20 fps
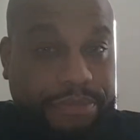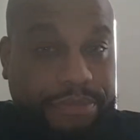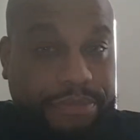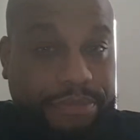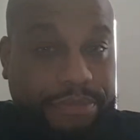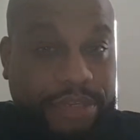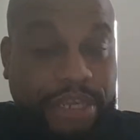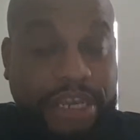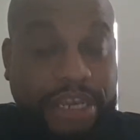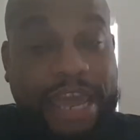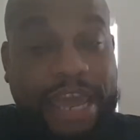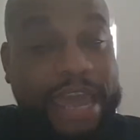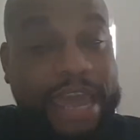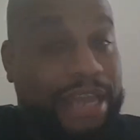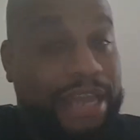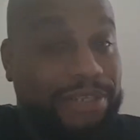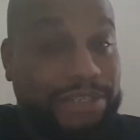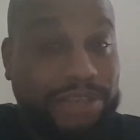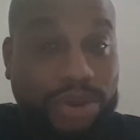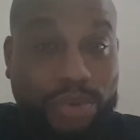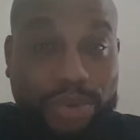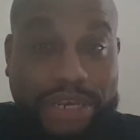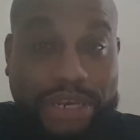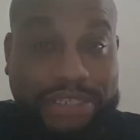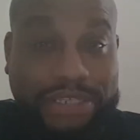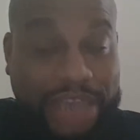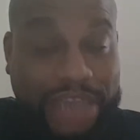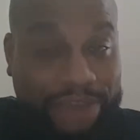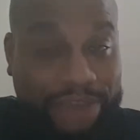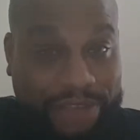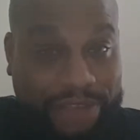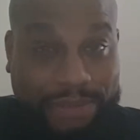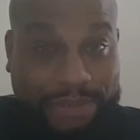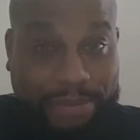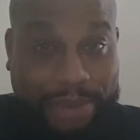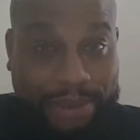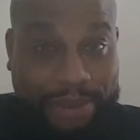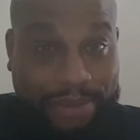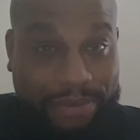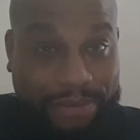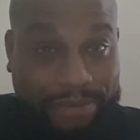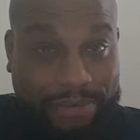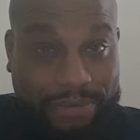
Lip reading: You let Enzo win the safety sweep.